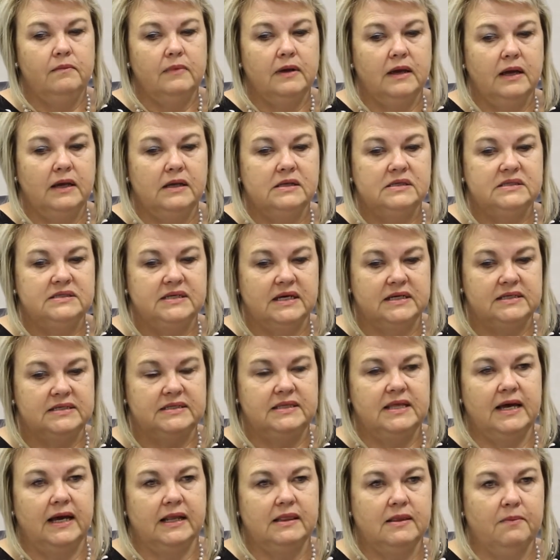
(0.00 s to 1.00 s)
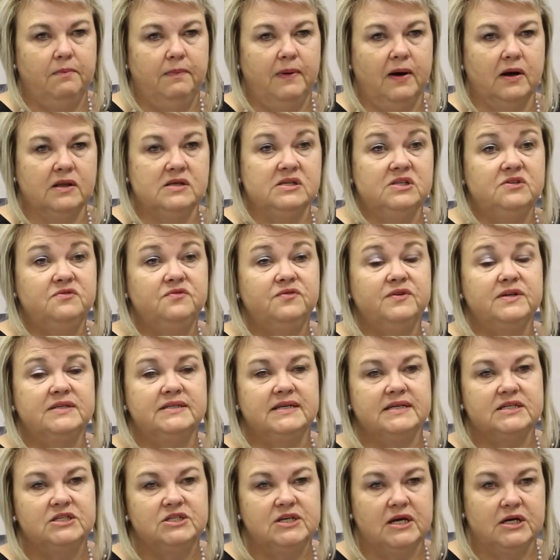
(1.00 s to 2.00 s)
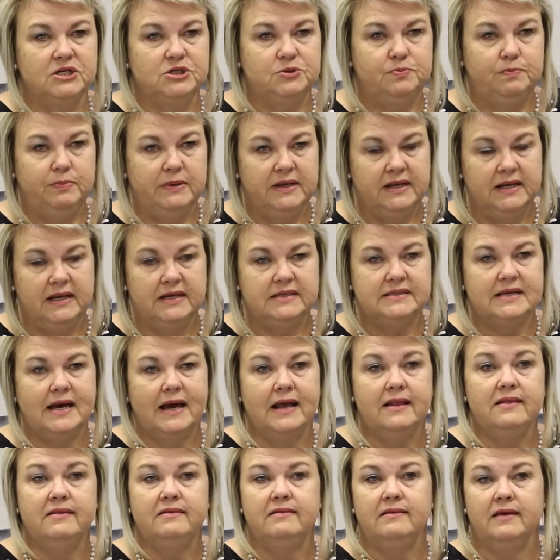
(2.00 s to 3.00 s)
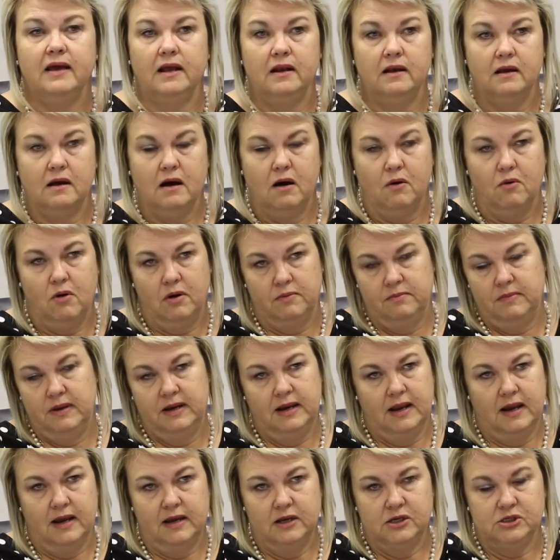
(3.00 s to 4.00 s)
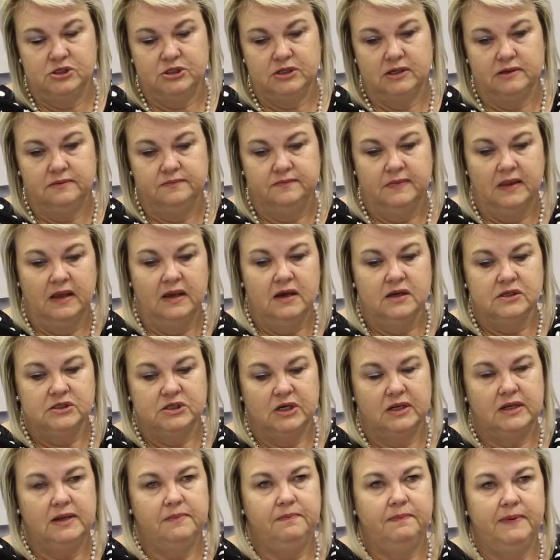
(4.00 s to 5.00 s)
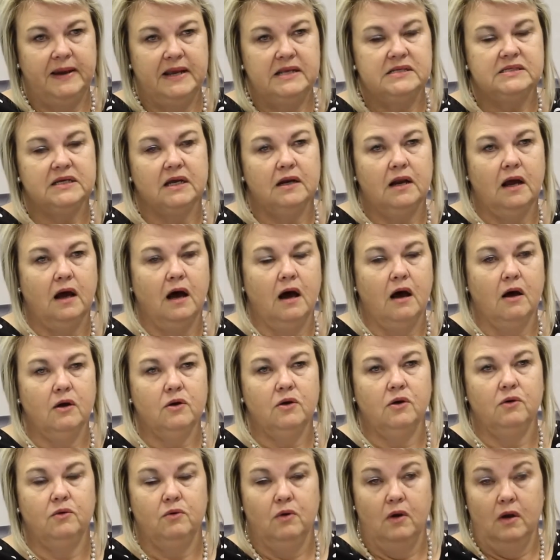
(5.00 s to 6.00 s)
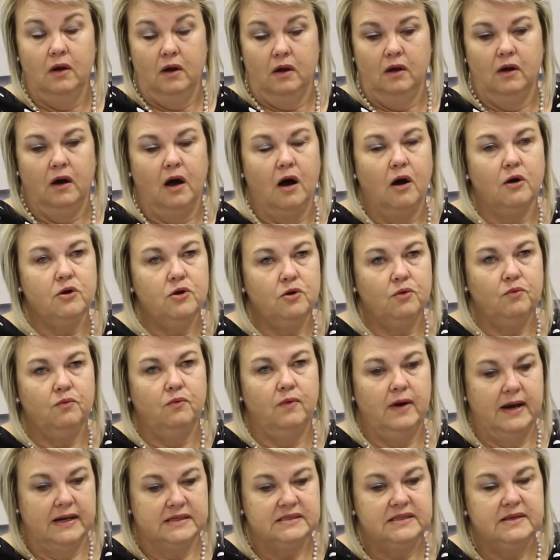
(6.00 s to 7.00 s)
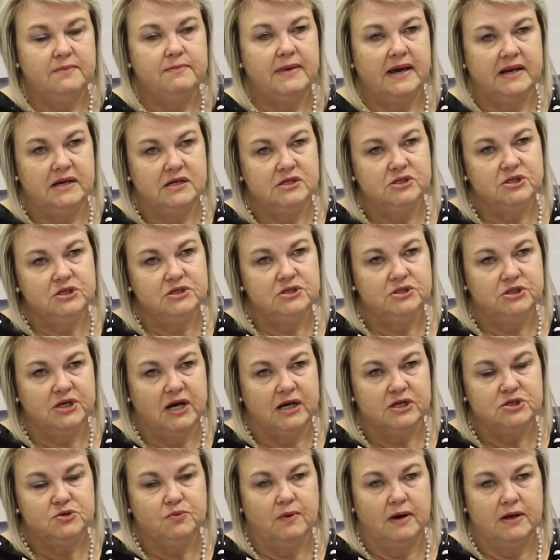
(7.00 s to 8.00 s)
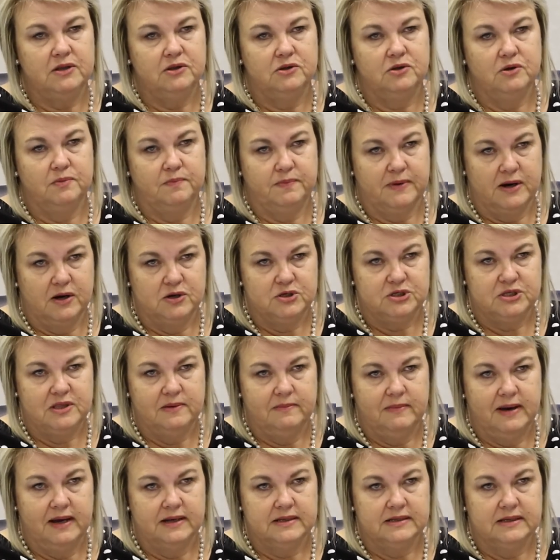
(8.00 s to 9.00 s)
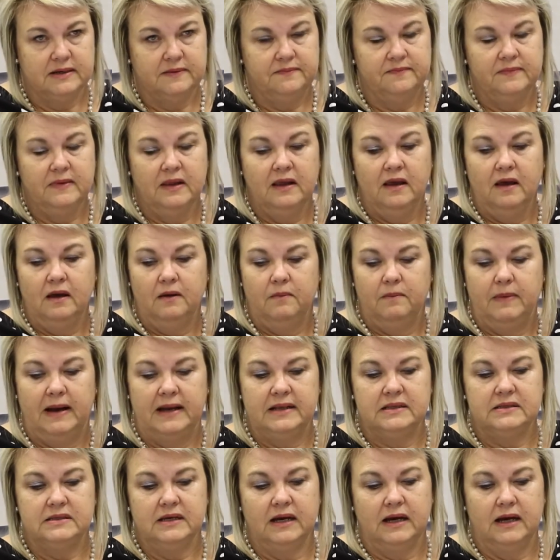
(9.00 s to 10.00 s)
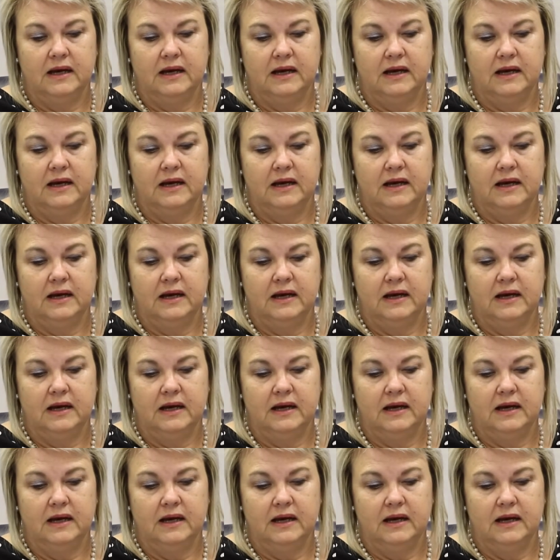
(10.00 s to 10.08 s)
insist that the parties first exchange pleadings and then go on mediation. So it depends on how you, as the managing judge, want to approach the matter. But